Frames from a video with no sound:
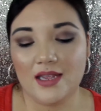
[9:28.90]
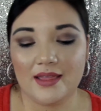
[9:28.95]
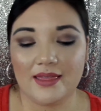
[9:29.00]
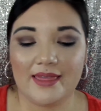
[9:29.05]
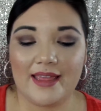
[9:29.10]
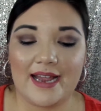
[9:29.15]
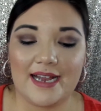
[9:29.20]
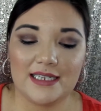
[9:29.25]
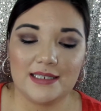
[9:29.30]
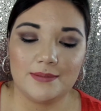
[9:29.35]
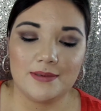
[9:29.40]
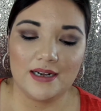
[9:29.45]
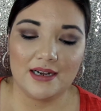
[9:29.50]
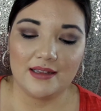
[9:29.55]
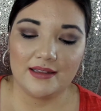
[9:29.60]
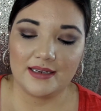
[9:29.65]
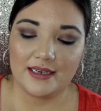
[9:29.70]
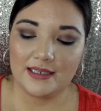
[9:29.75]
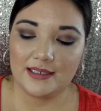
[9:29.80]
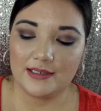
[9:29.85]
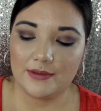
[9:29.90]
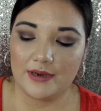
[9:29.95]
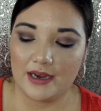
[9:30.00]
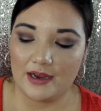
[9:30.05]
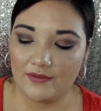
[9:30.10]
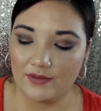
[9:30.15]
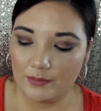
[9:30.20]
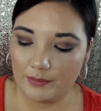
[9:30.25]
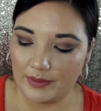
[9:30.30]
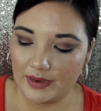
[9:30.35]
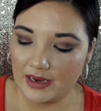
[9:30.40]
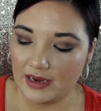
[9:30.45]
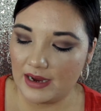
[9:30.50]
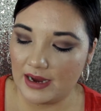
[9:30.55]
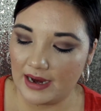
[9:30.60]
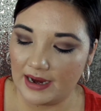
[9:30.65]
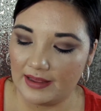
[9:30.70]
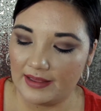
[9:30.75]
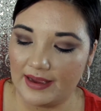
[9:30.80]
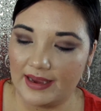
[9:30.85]
Last but not least, we have a big
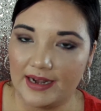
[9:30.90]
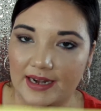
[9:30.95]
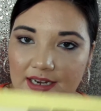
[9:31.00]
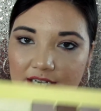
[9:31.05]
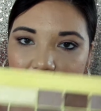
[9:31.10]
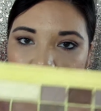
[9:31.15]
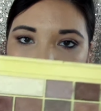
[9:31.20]
highlighting